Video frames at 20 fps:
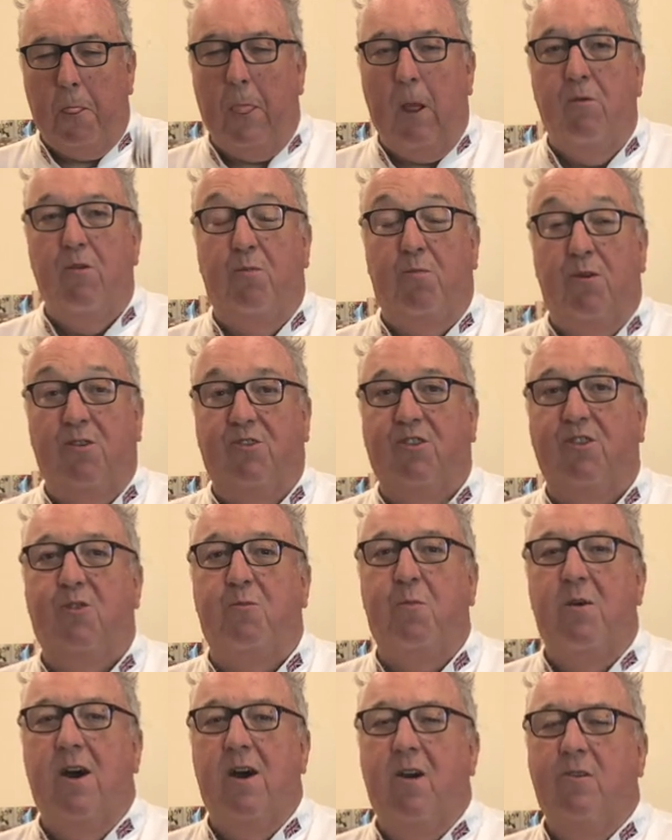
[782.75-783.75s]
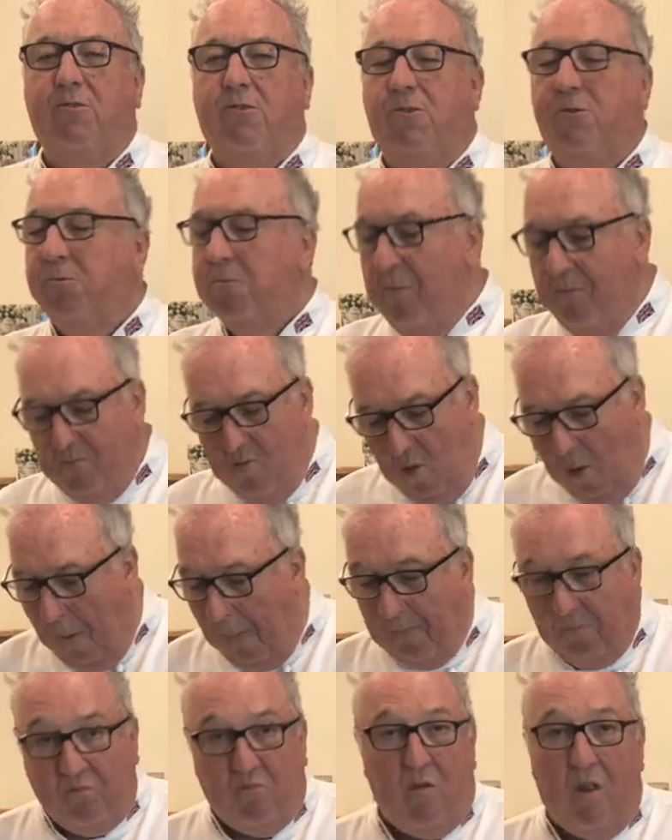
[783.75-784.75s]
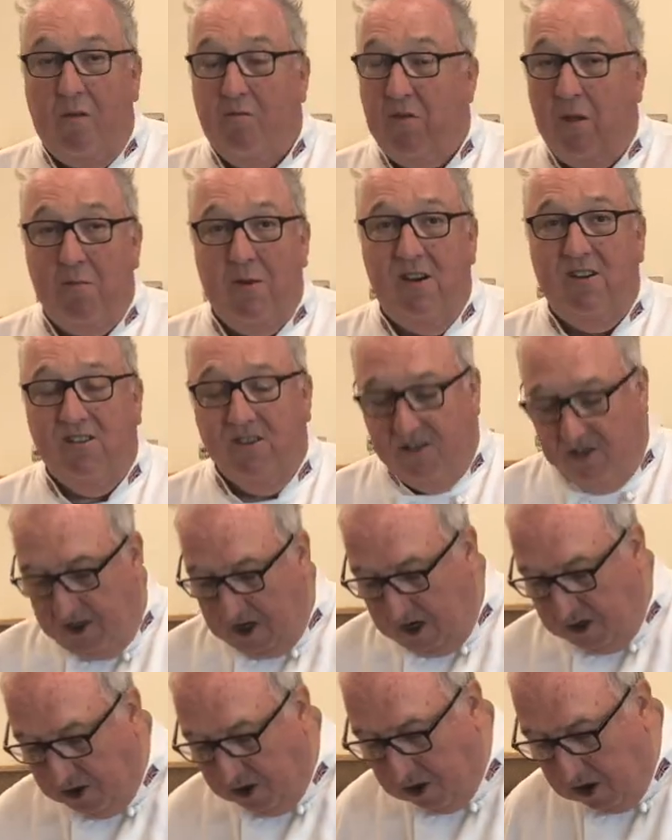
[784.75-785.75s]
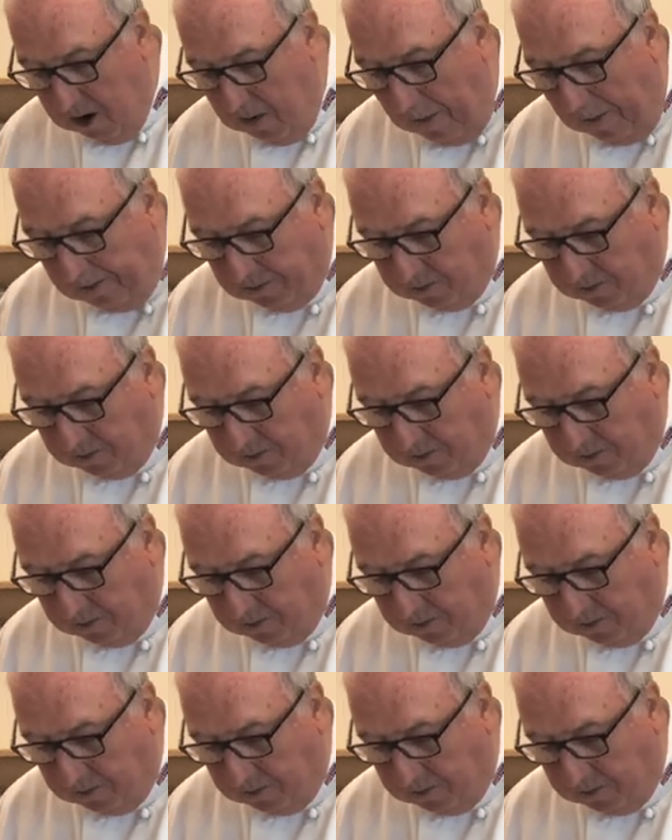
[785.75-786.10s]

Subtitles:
The Brussels sprouts, amazing texture.